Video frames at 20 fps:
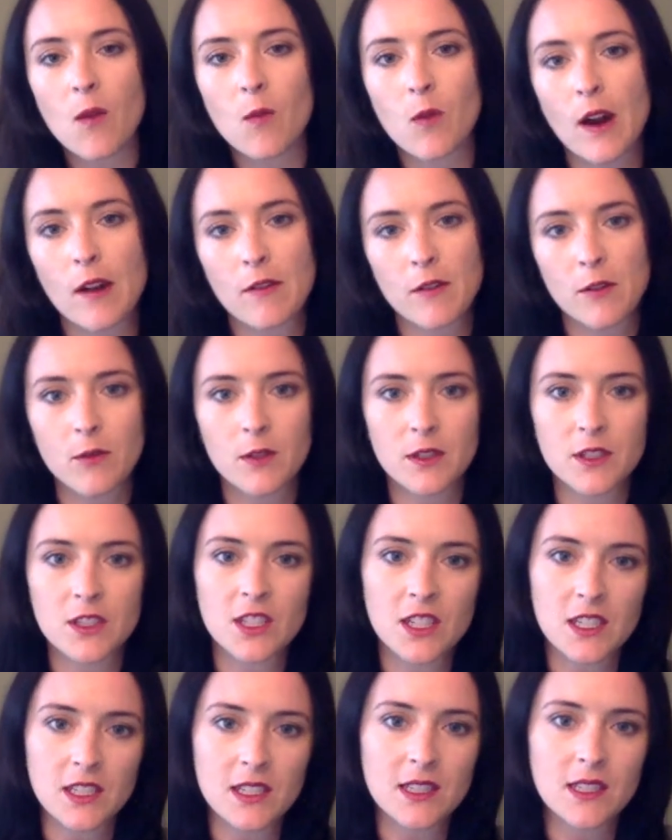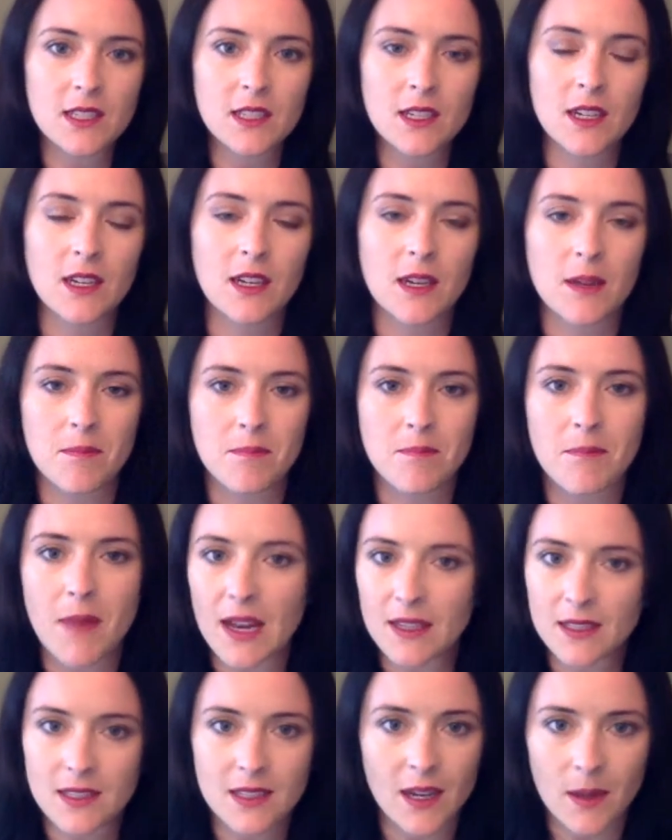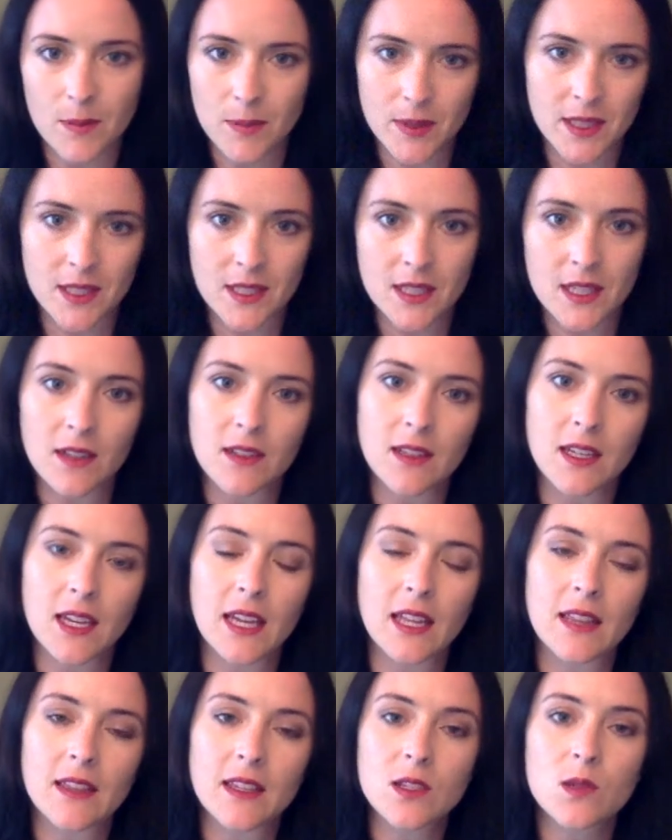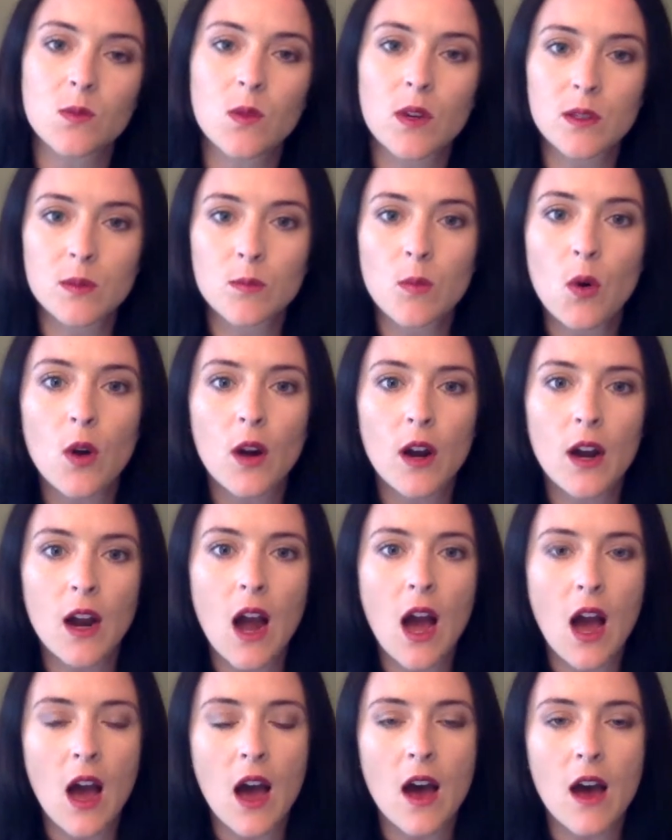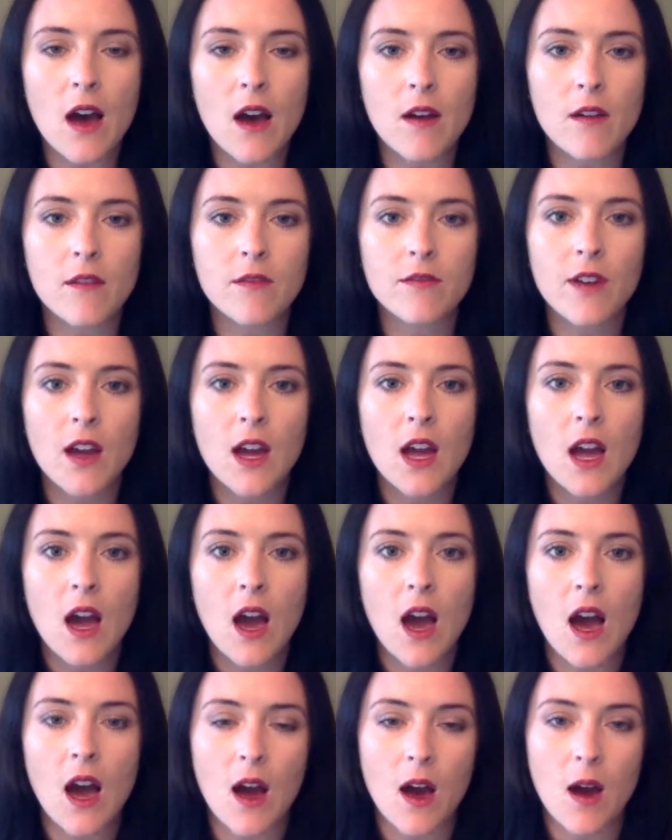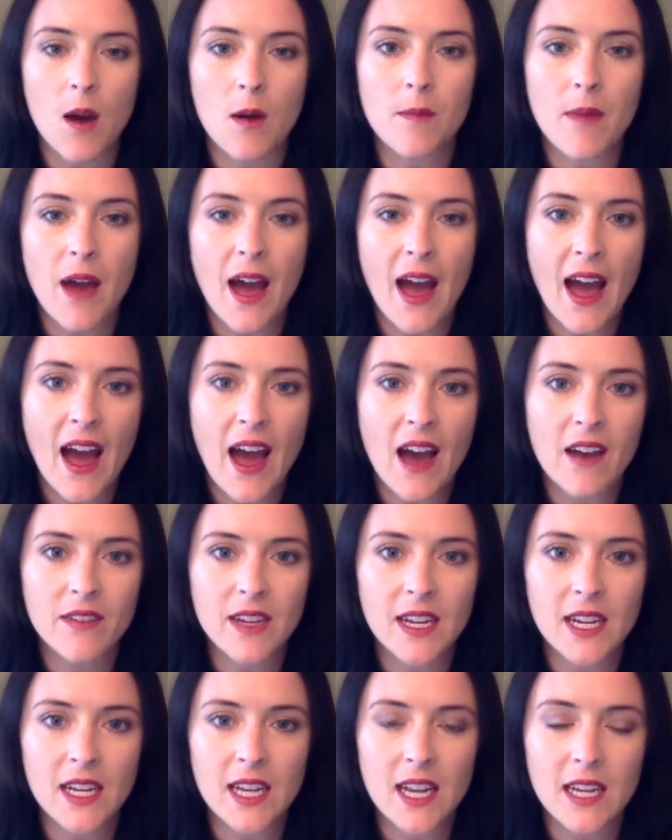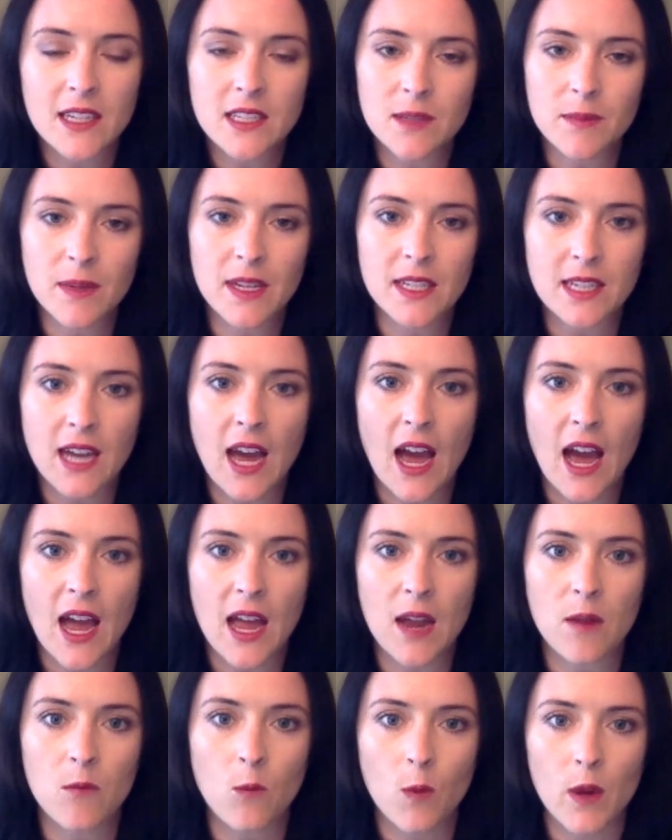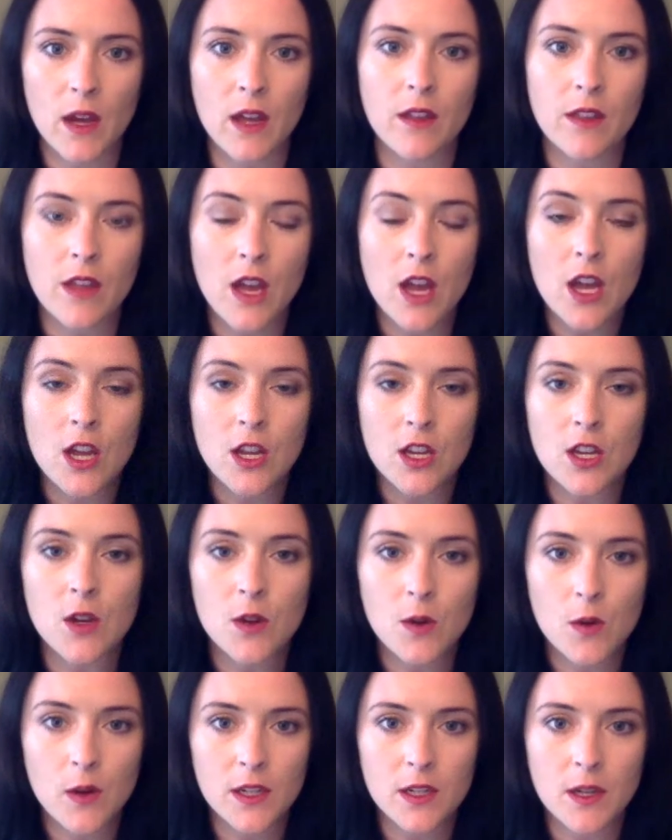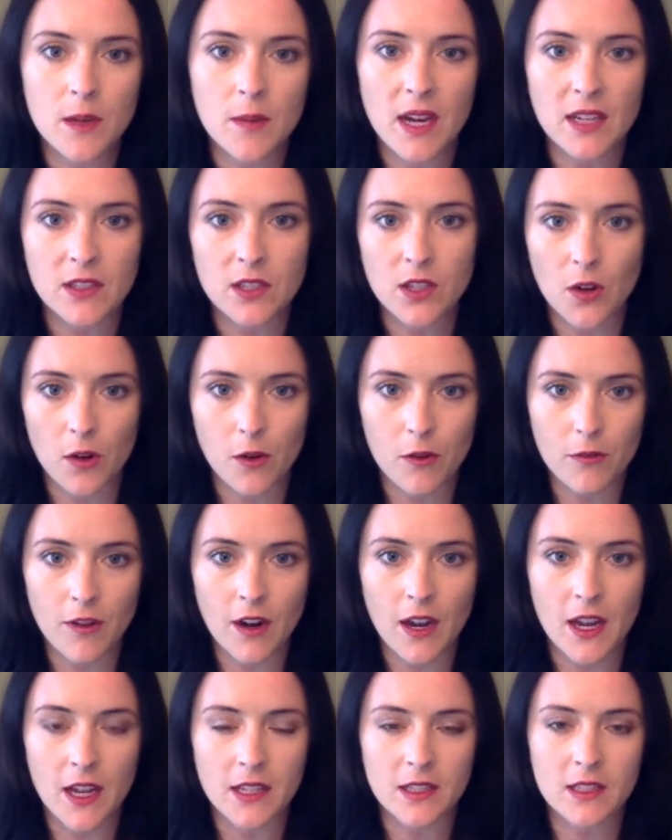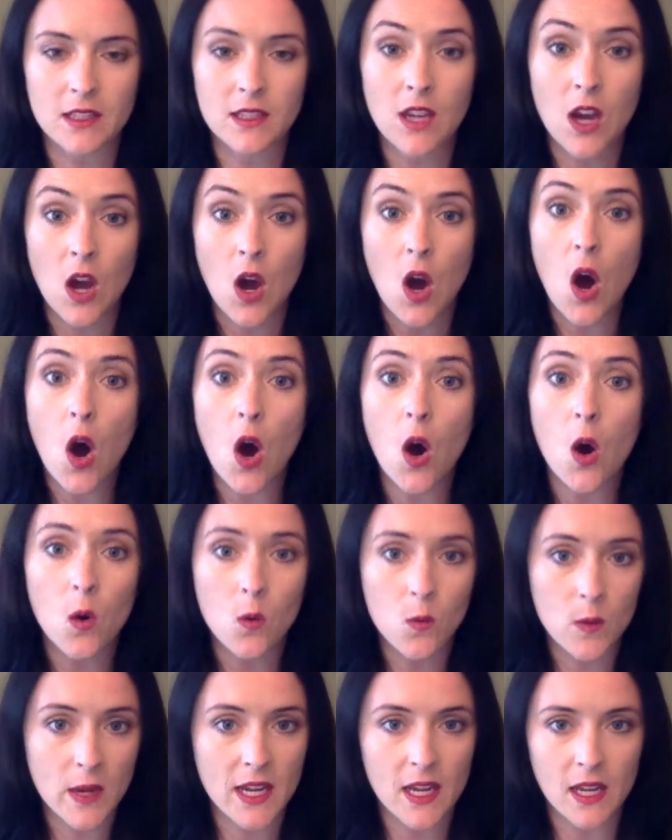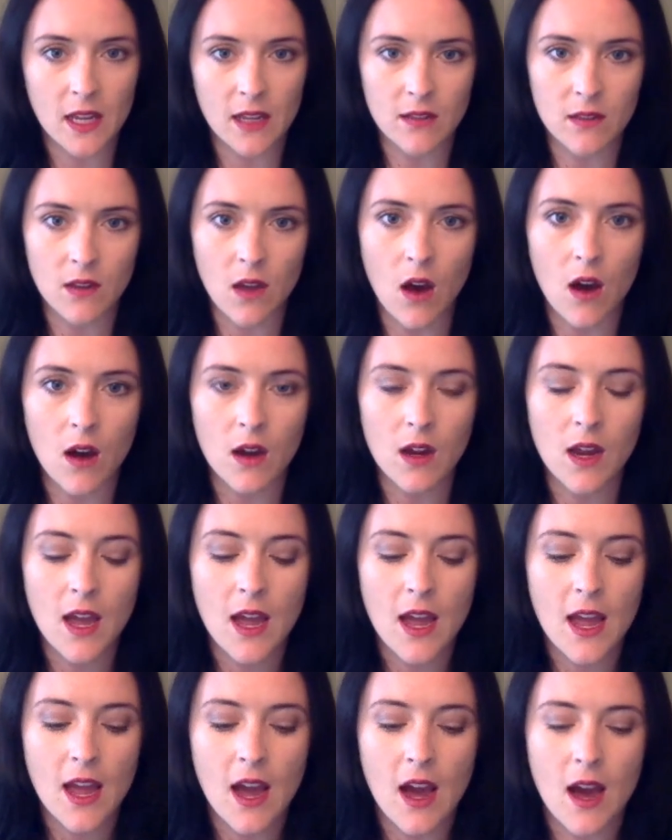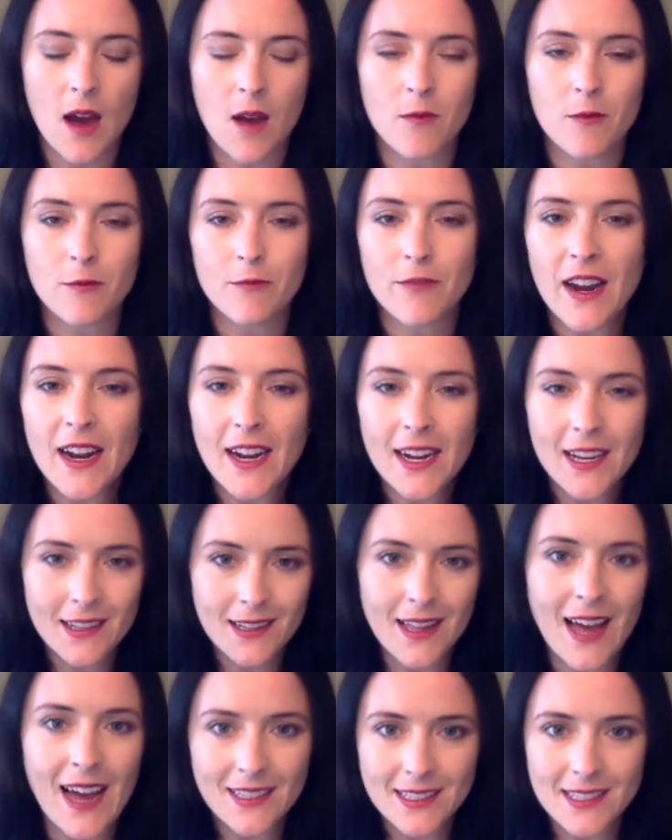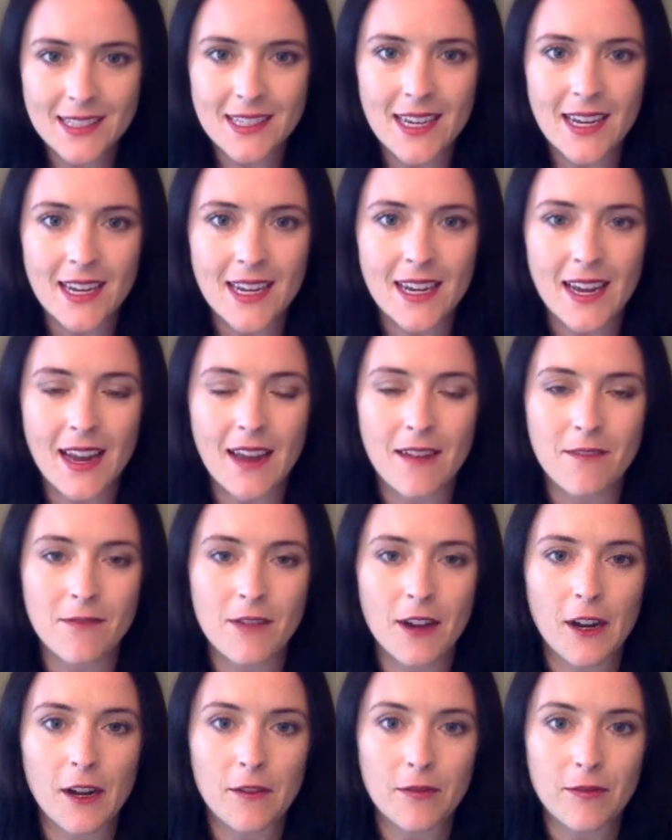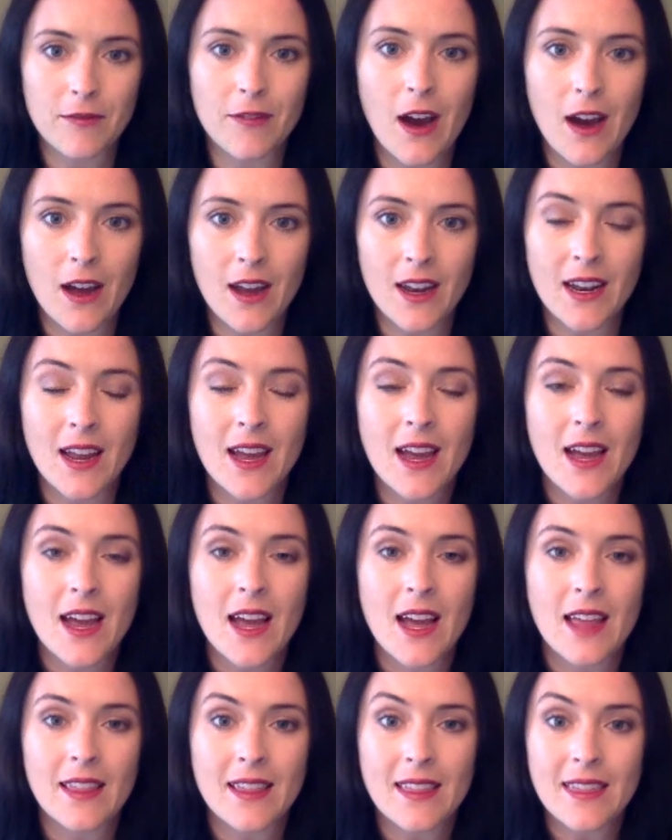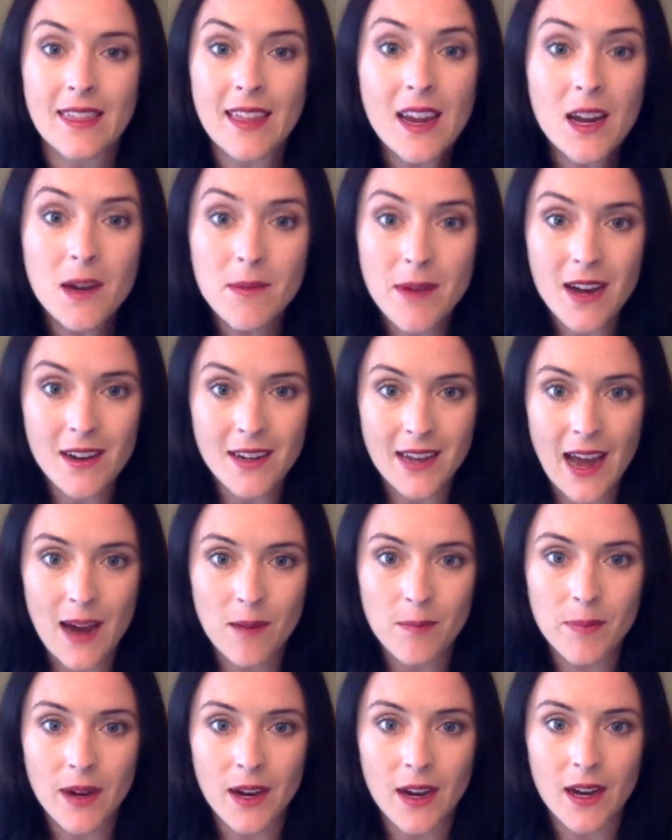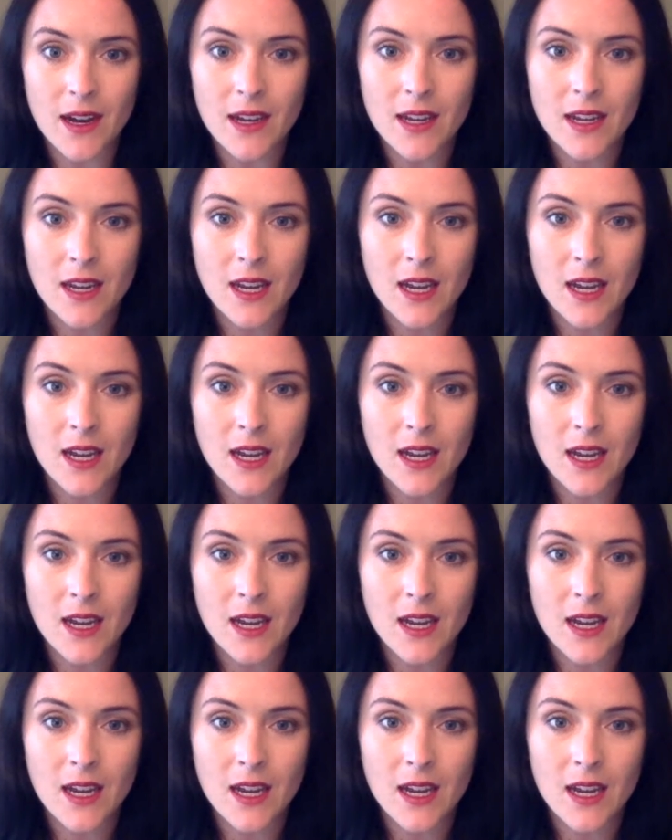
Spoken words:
where everyone's just messed up and silly. This was more of having an intimate time with you and your best girlfriends all weekend long. Very classy and very fun. And the thing about Napa,